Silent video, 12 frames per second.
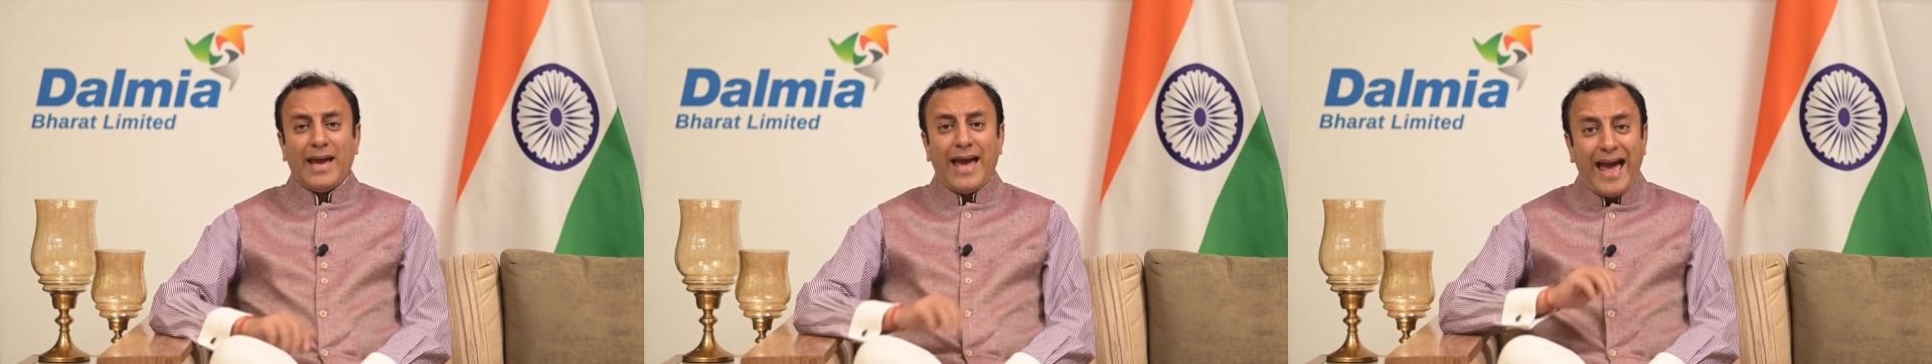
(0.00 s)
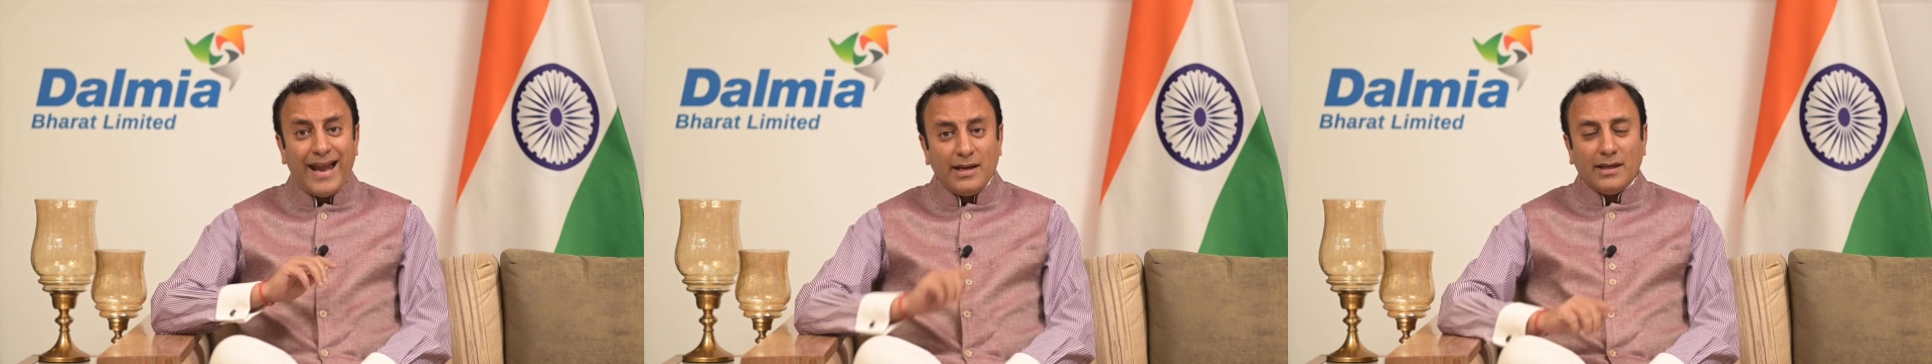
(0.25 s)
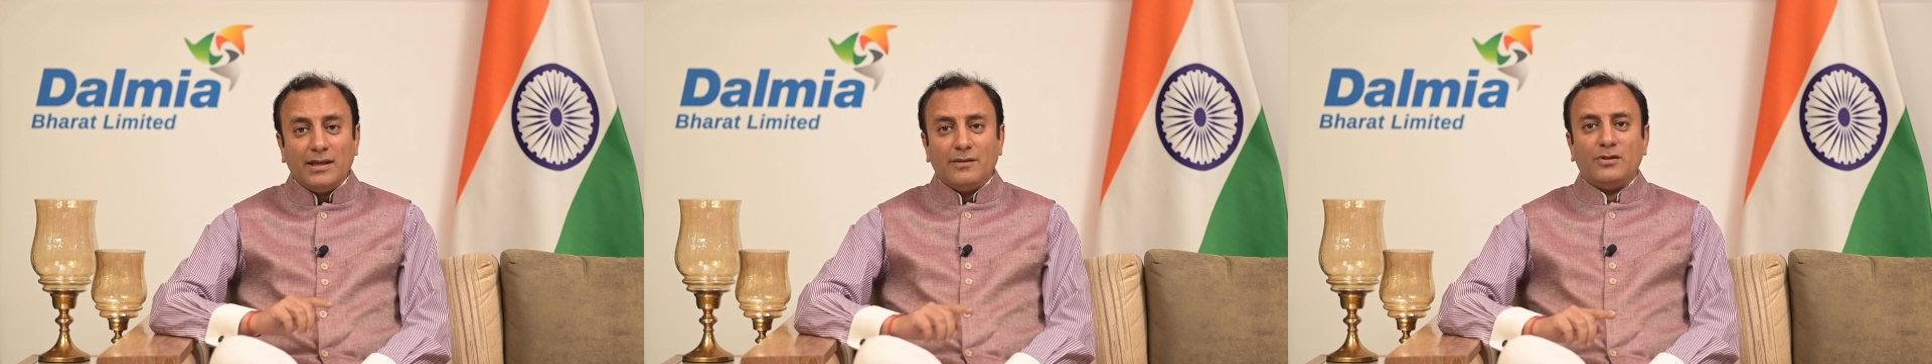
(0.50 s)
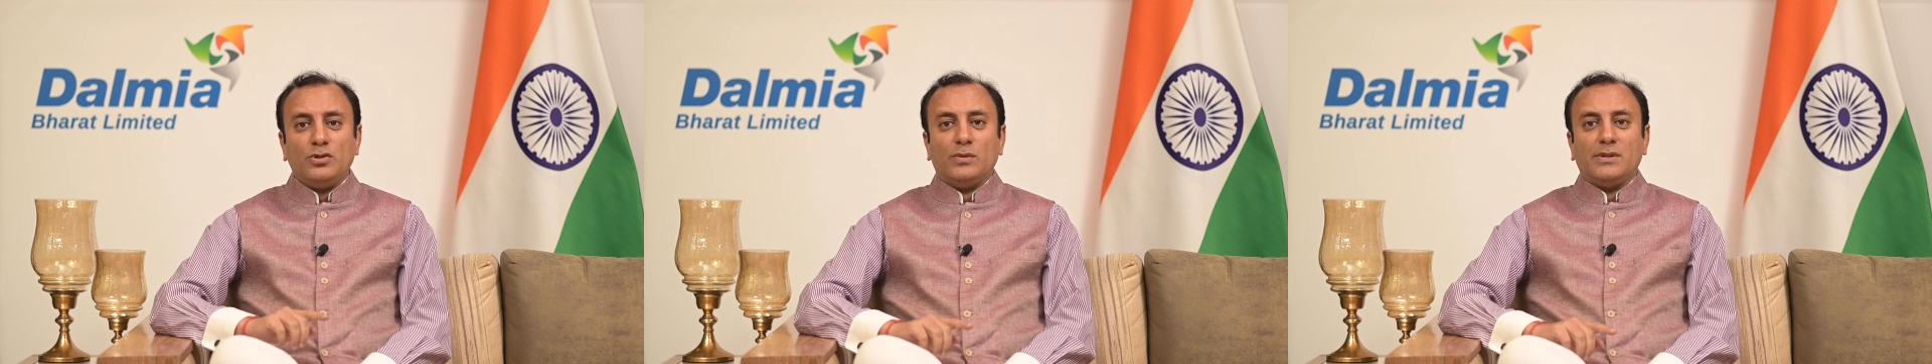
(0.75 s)
and
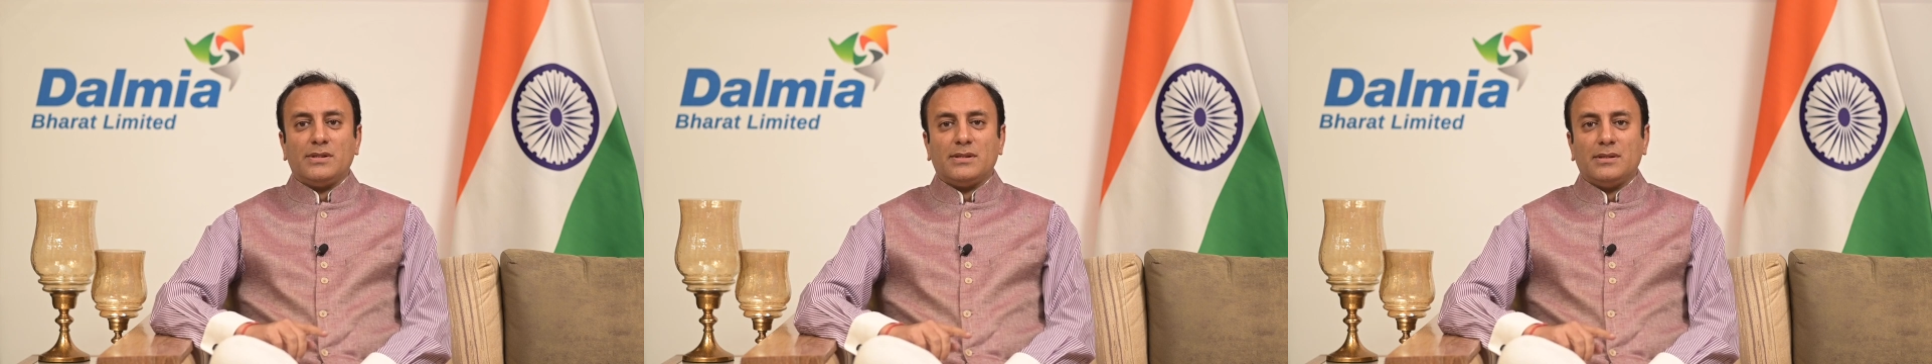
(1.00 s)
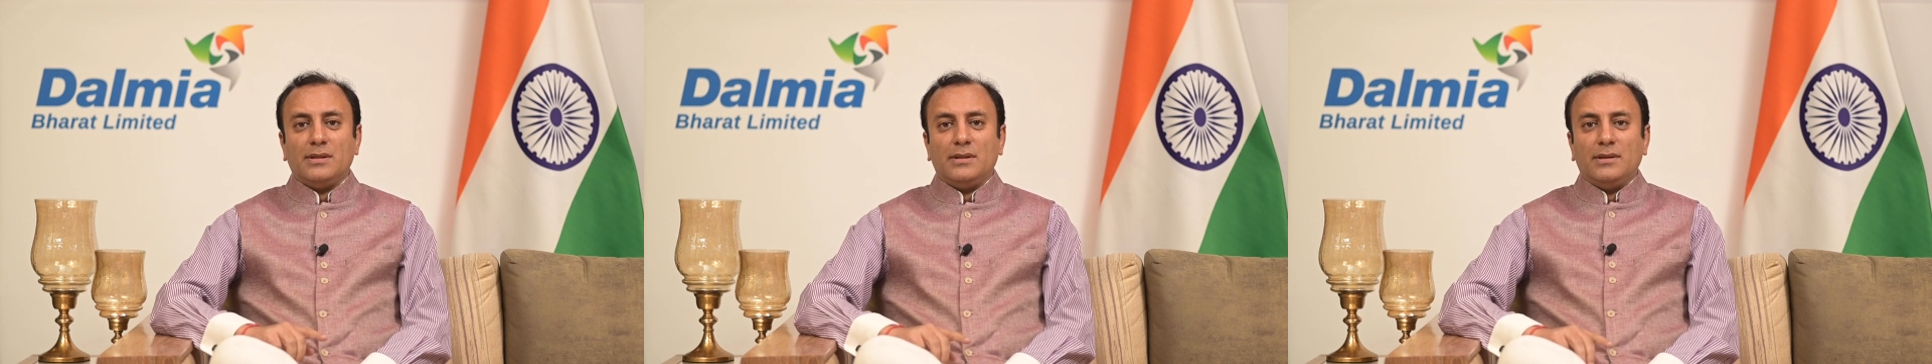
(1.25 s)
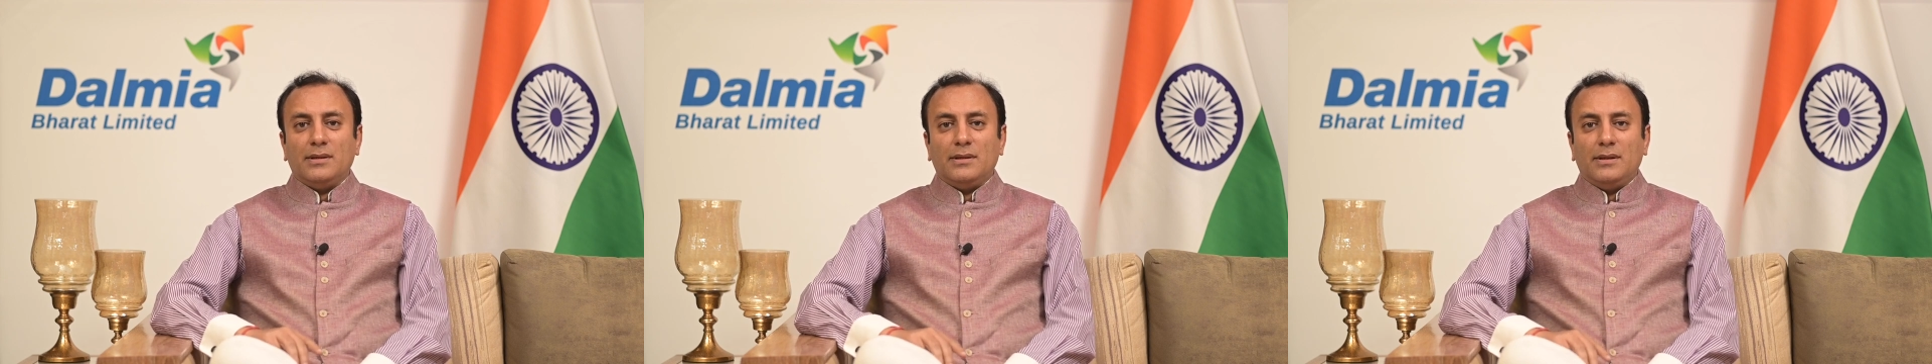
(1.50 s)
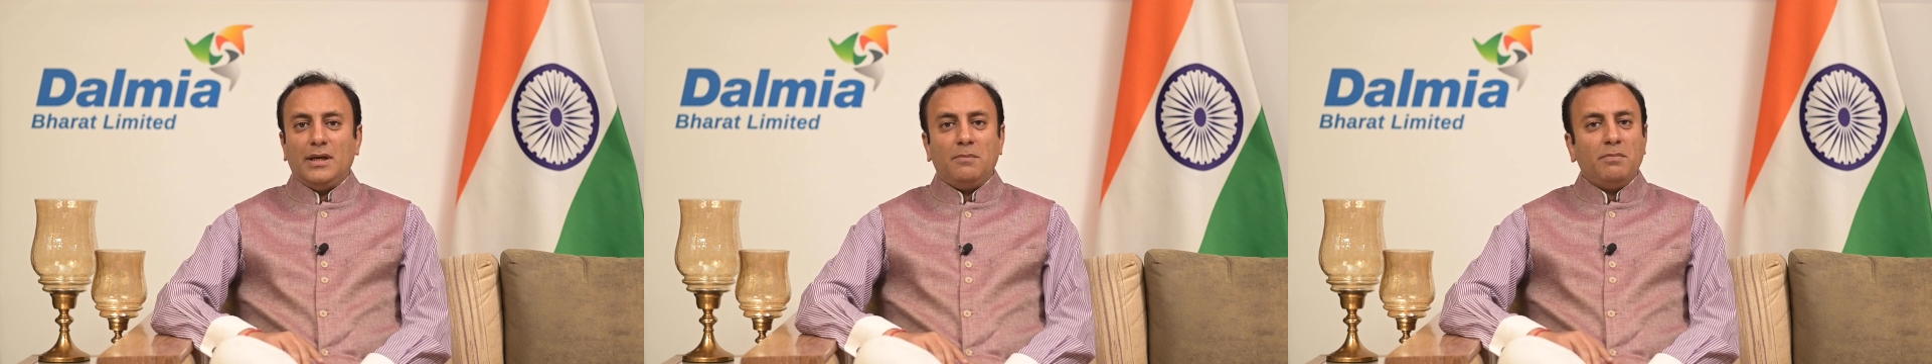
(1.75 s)
individuals,
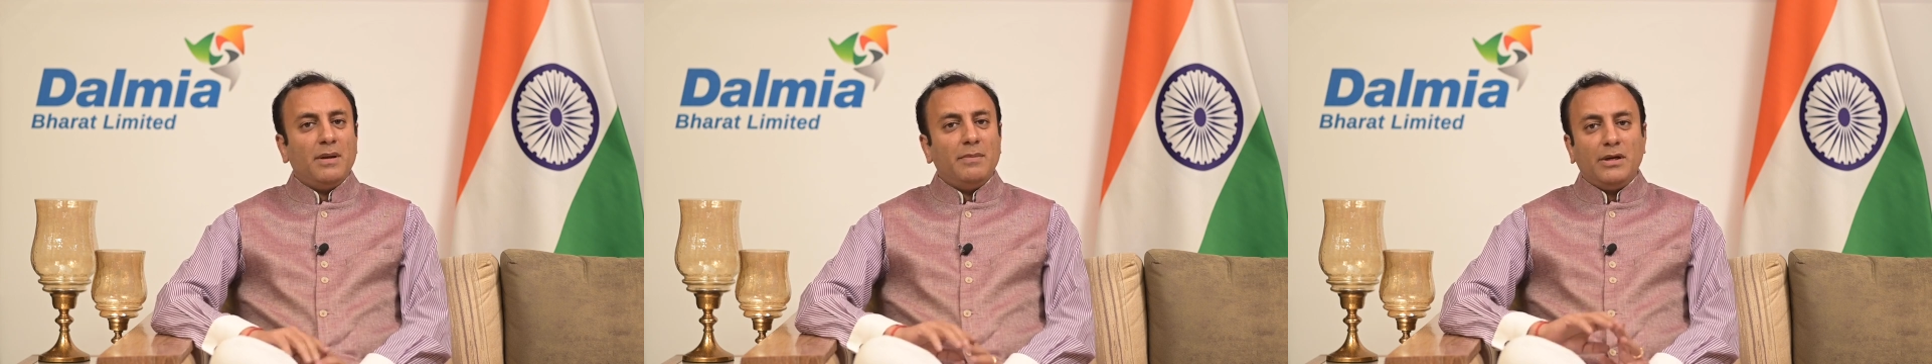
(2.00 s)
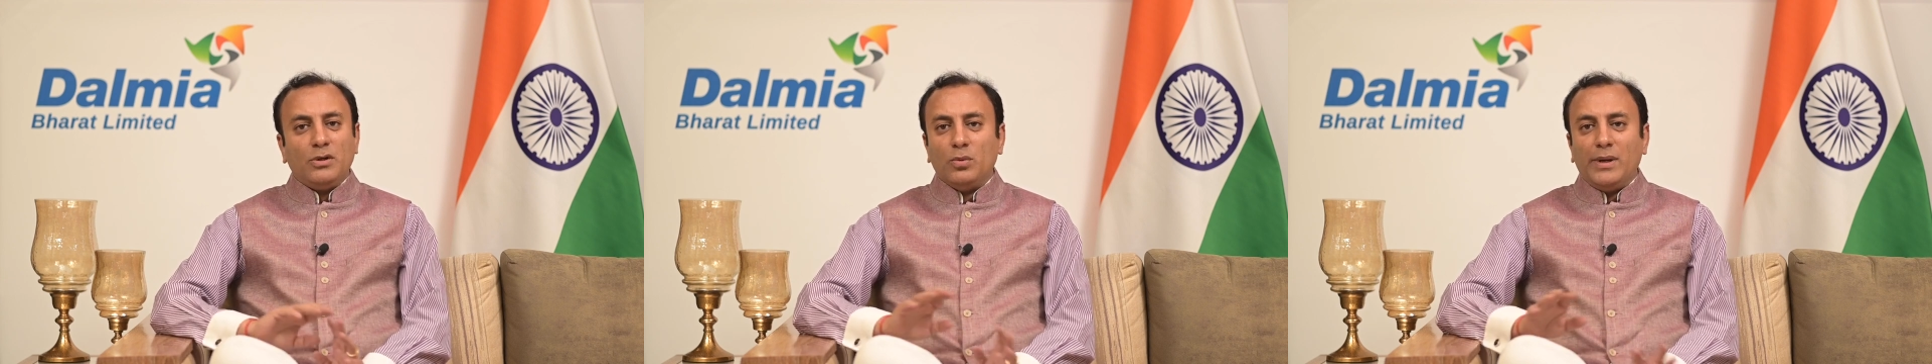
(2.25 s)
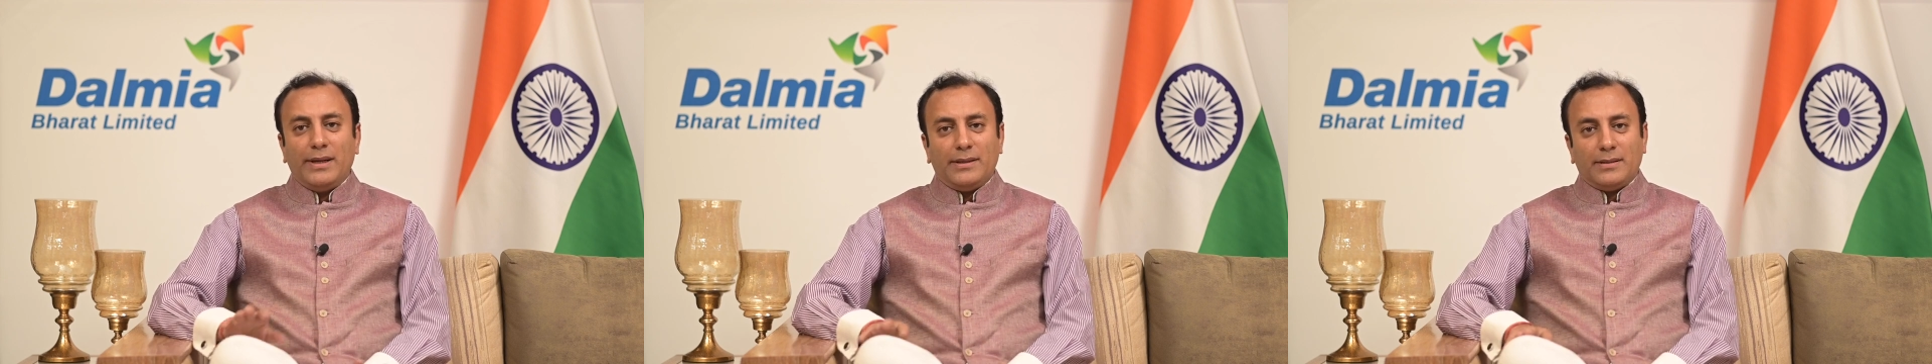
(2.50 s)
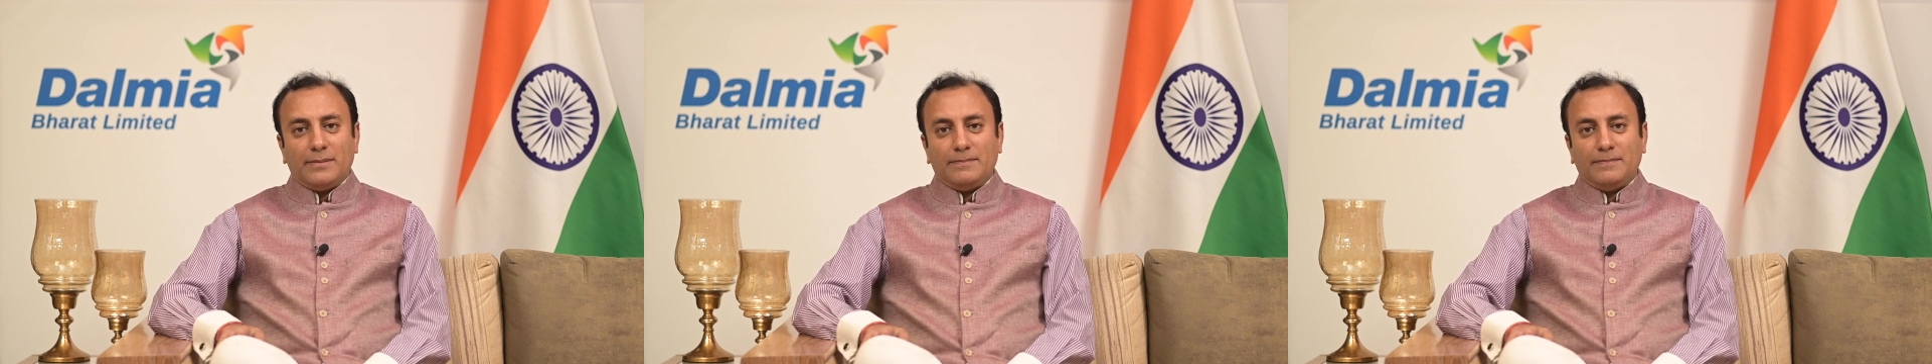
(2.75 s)
it may be too late.